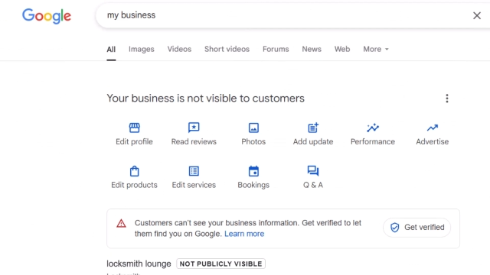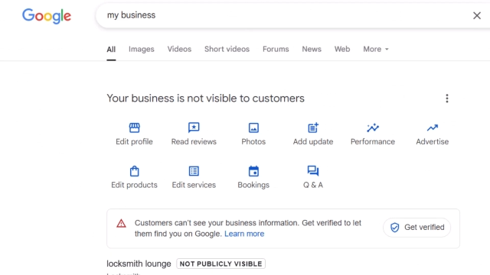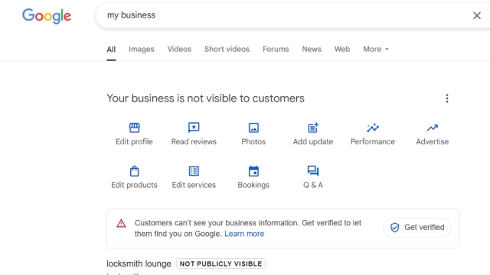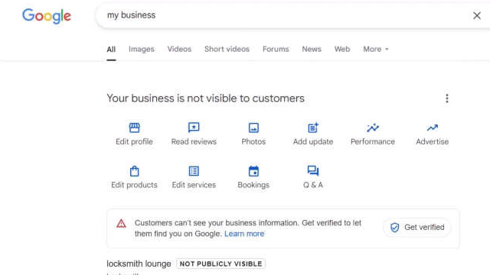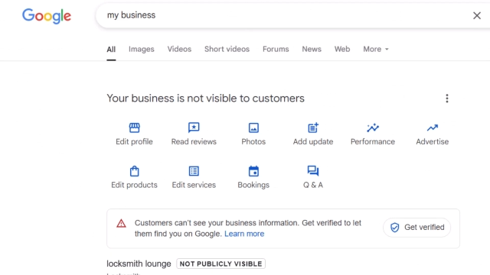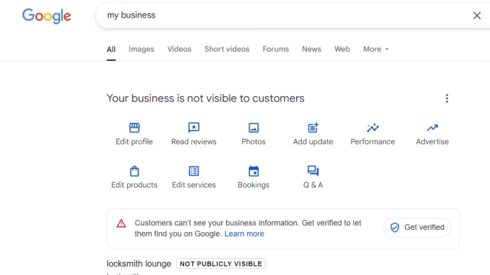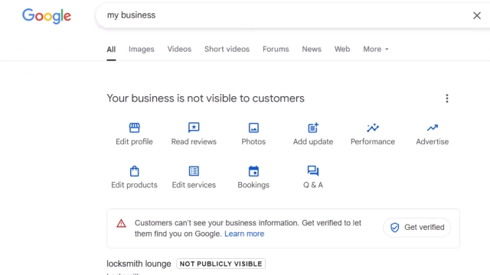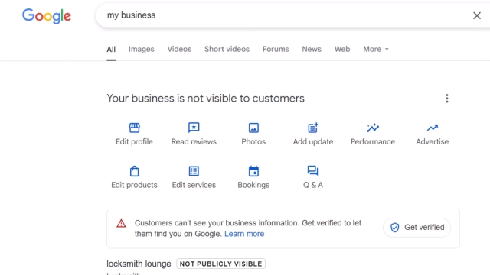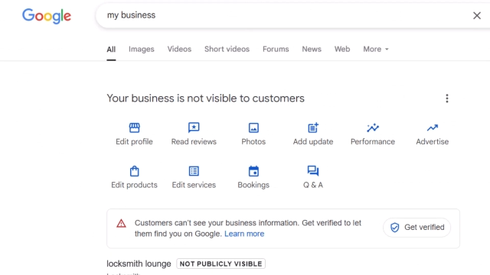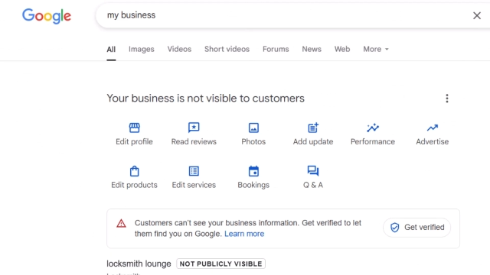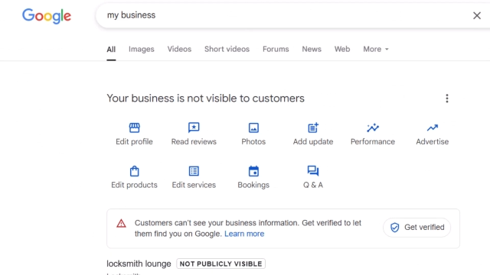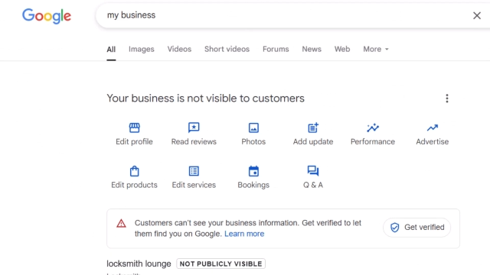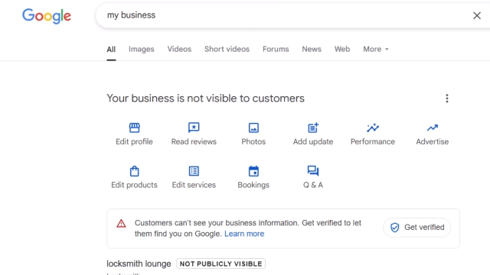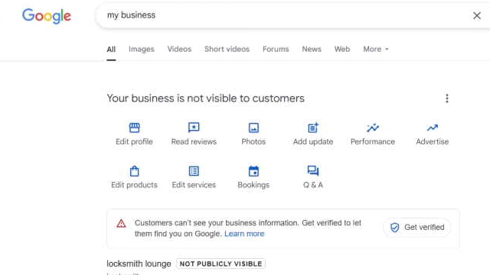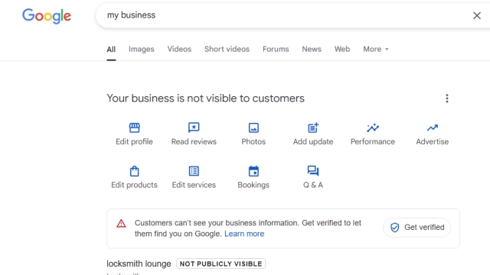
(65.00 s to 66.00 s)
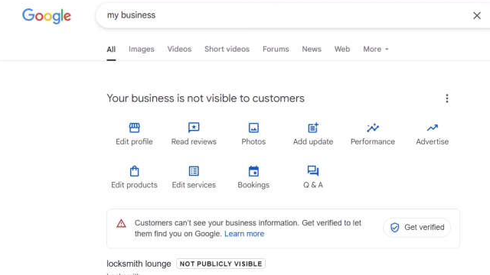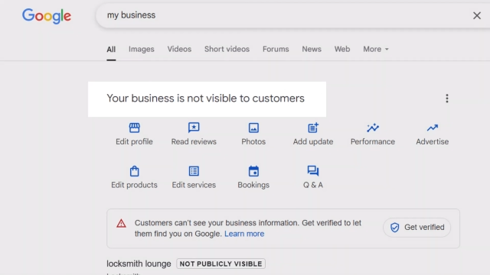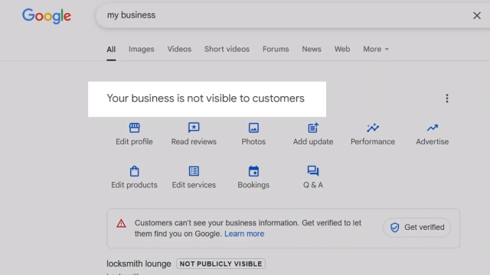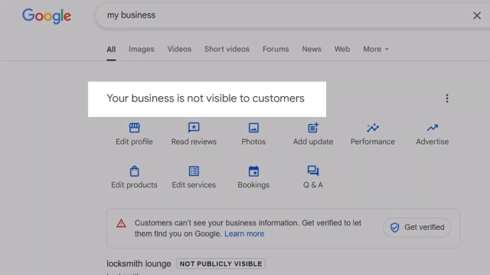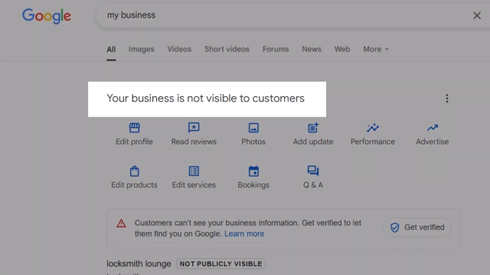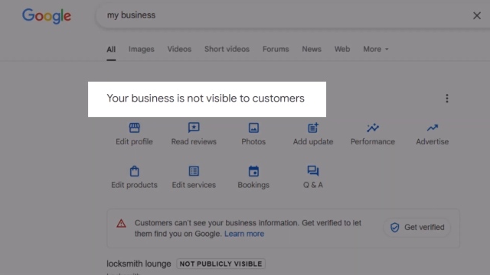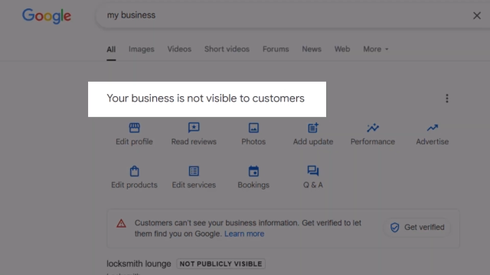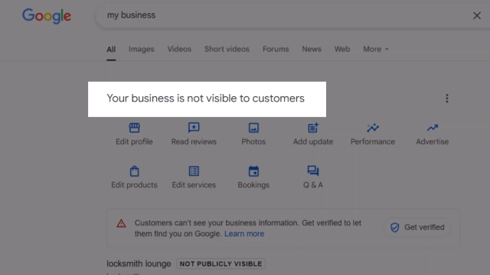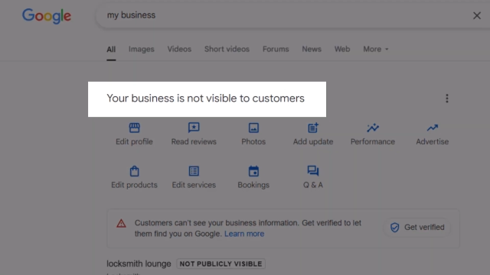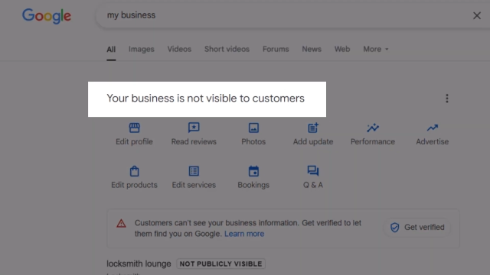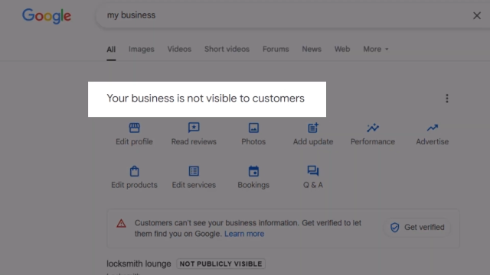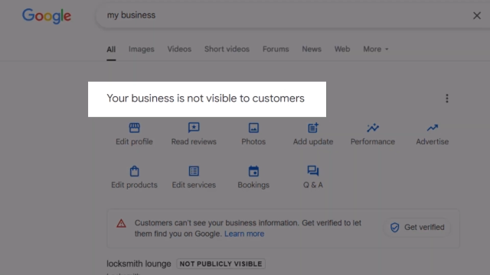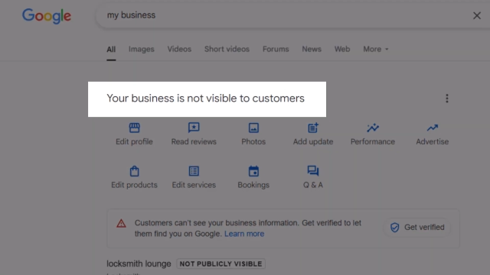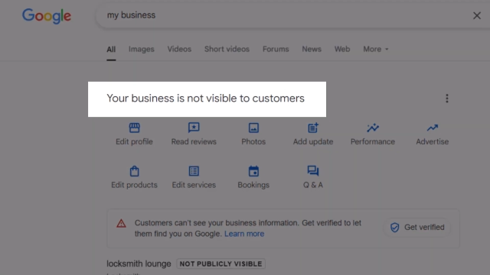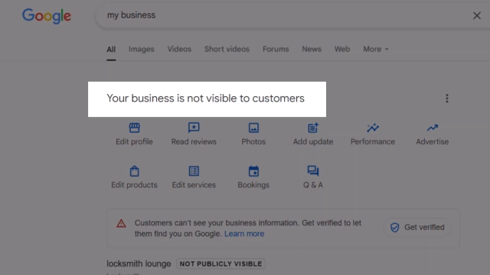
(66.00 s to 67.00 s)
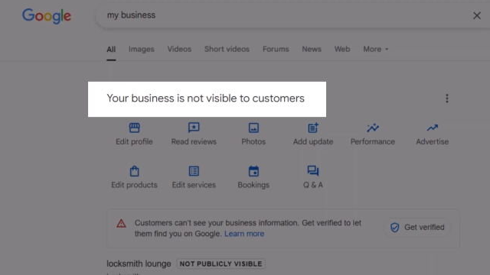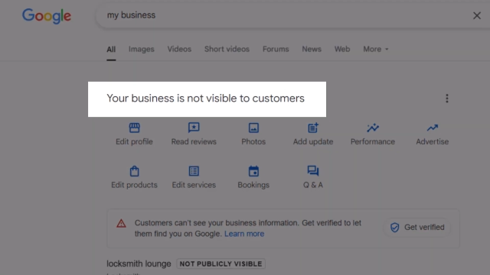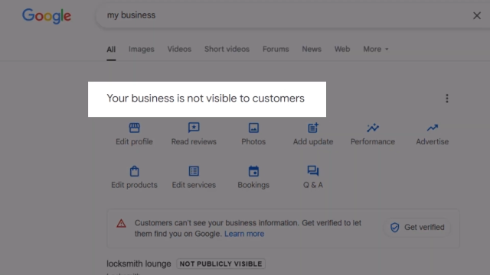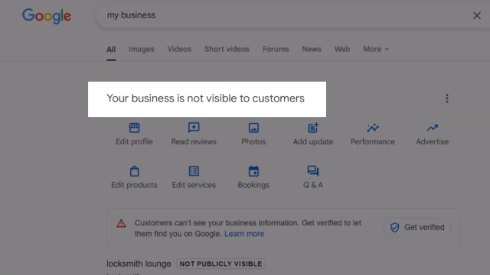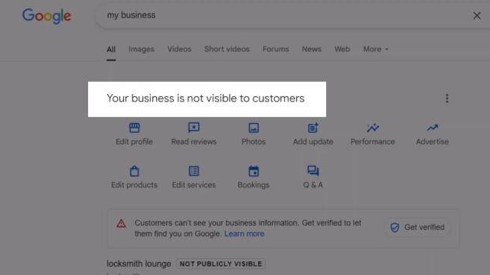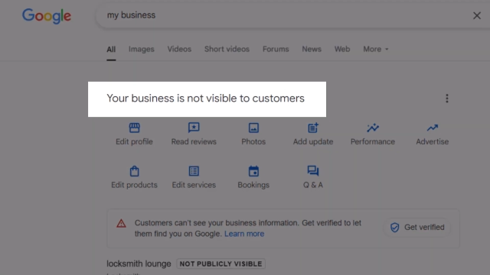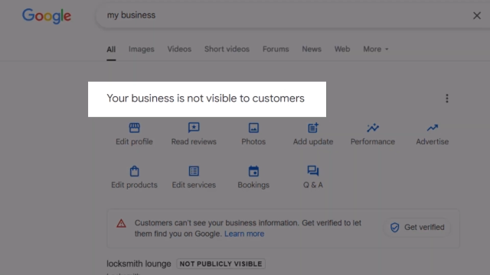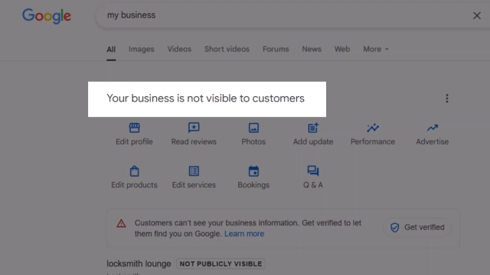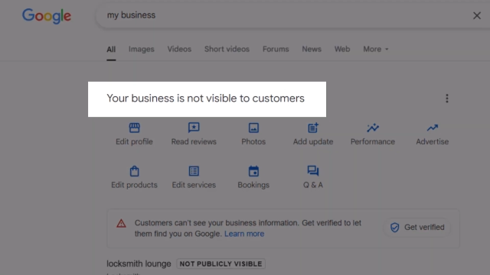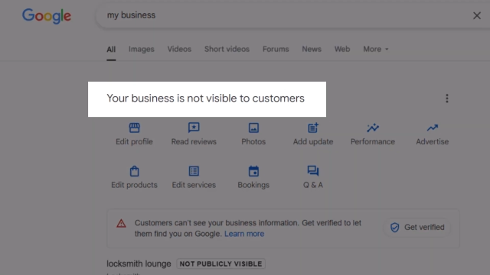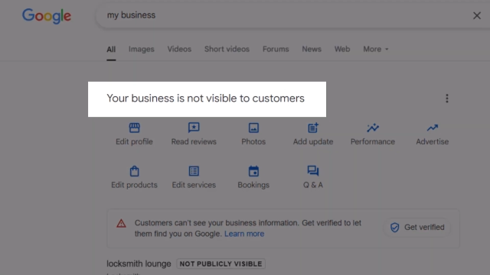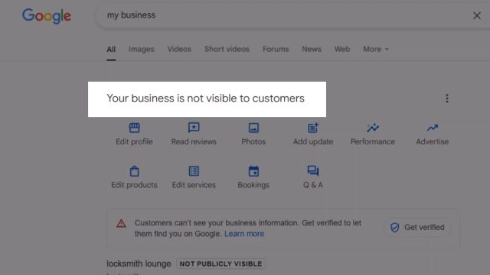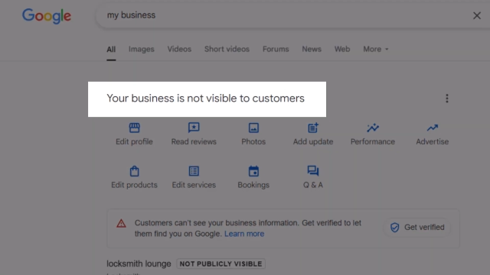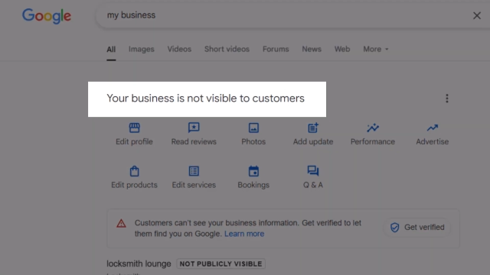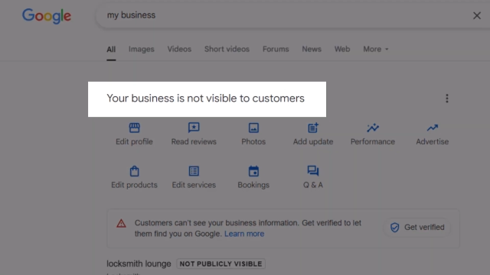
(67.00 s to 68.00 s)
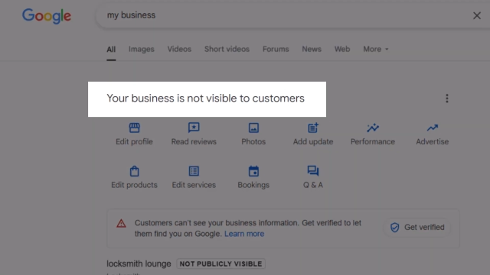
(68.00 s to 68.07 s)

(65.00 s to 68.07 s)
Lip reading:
[unreadable: no face in view]